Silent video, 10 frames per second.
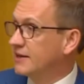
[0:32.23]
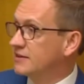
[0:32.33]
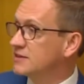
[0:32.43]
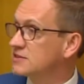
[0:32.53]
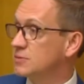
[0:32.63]

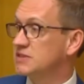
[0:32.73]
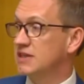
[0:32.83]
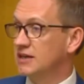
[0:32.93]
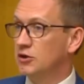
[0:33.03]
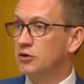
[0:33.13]
this. We're
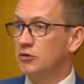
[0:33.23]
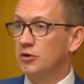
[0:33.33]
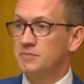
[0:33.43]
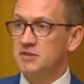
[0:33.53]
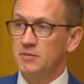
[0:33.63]
seeing new
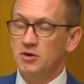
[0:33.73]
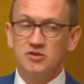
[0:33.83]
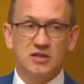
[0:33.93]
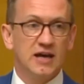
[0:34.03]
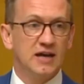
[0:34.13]
groups
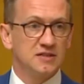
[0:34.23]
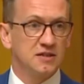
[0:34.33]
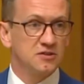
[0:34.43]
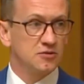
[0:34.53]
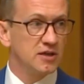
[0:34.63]
emerge in
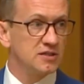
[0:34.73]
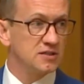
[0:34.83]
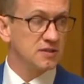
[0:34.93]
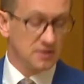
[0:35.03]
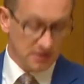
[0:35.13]
housing
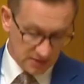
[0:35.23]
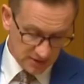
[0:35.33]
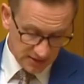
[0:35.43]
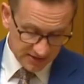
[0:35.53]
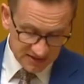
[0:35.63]
stress.
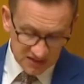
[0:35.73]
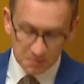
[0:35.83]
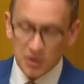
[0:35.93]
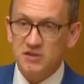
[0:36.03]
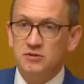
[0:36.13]
And this is
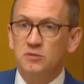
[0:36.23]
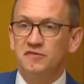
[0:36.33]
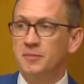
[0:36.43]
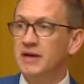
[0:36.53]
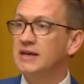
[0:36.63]
personal
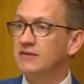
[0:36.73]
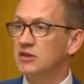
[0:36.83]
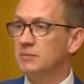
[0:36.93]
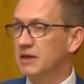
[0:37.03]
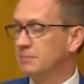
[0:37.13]
for me, given
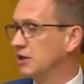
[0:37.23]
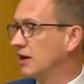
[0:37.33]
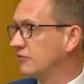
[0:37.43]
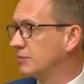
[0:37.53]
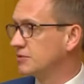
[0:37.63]
the people I
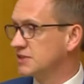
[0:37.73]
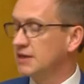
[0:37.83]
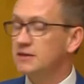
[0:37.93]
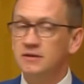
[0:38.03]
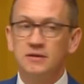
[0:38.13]

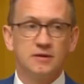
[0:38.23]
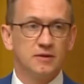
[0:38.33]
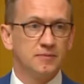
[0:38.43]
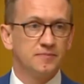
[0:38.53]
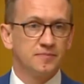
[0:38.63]
represent.
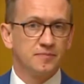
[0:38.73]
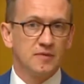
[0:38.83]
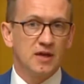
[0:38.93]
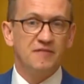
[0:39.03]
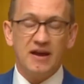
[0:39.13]

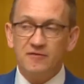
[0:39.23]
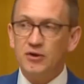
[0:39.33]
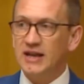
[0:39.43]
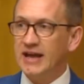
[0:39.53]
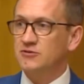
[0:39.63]
Of
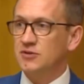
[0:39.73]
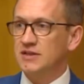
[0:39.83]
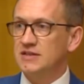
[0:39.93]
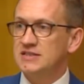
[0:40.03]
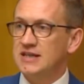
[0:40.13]
every electorate
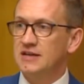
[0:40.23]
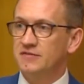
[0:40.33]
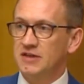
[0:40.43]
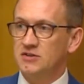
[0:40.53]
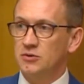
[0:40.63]
in the state of
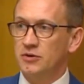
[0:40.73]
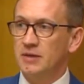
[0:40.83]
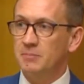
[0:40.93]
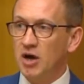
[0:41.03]
Victoria, my